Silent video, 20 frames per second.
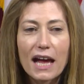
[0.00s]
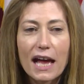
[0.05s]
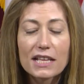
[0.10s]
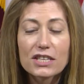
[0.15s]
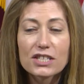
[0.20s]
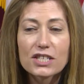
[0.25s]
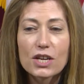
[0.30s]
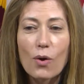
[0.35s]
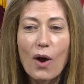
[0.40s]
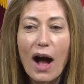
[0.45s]

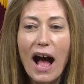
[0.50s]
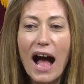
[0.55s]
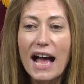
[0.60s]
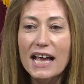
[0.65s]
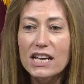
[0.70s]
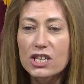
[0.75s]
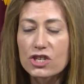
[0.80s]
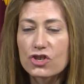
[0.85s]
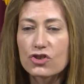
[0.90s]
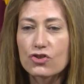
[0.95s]
And so
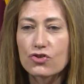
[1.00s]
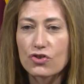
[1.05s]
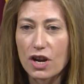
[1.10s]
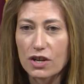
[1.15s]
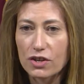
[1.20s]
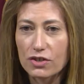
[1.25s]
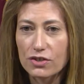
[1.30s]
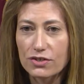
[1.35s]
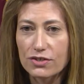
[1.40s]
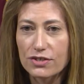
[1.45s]
I
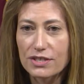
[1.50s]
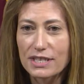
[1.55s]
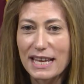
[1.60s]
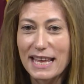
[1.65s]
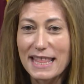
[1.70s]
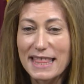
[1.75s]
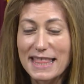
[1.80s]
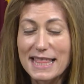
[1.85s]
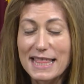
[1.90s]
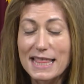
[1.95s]
struggled
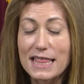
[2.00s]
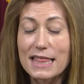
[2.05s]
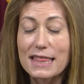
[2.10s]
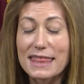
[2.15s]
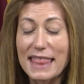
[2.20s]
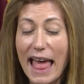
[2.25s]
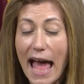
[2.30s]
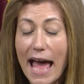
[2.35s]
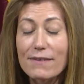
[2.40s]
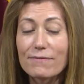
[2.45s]
in
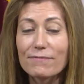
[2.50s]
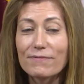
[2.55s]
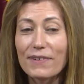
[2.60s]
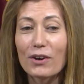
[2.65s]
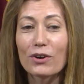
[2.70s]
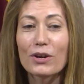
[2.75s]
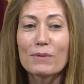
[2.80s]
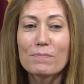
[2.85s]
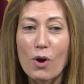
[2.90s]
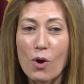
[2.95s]
that
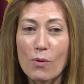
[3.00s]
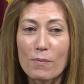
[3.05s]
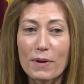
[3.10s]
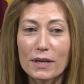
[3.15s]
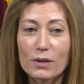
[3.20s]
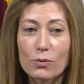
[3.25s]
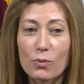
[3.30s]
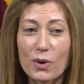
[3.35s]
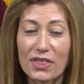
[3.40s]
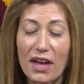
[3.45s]
very
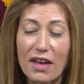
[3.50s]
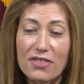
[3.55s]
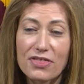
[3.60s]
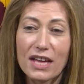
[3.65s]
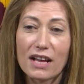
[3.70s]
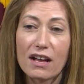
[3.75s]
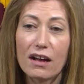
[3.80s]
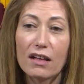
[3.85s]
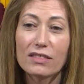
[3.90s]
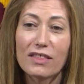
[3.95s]
moment with, I
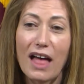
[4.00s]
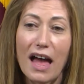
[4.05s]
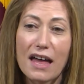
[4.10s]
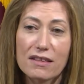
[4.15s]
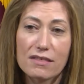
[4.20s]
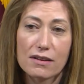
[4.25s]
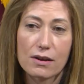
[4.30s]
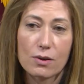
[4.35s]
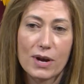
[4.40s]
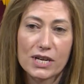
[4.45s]
think, a
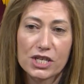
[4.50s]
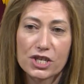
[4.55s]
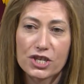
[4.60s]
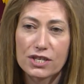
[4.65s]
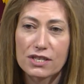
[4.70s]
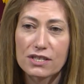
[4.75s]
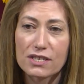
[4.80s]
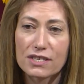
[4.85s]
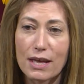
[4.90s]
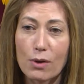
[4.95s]
lot of the
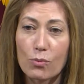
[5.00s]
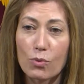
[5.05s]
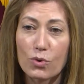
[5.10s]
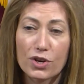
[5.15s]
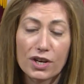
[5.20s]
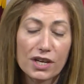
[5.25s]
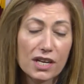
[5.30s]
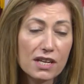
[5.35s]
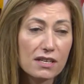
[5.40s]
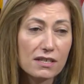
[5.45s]
questions that we're
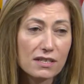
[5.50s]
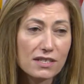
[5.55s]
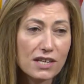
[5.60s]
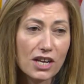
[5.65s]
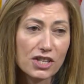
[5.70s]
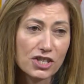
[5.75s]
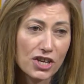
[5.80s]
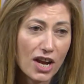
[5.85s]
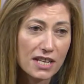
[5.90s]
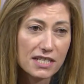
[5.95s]
going to
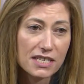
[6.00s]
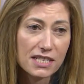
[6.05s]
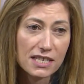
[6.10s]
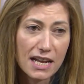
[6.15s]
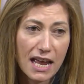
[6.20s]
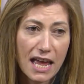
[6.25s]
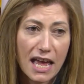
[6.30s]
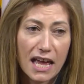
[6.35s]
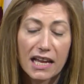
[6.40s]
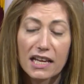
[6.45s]
touch on
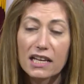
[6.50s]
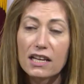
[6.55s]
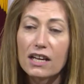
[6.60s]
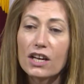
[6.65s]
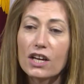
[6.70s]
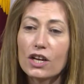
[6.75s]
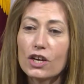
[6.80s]
today.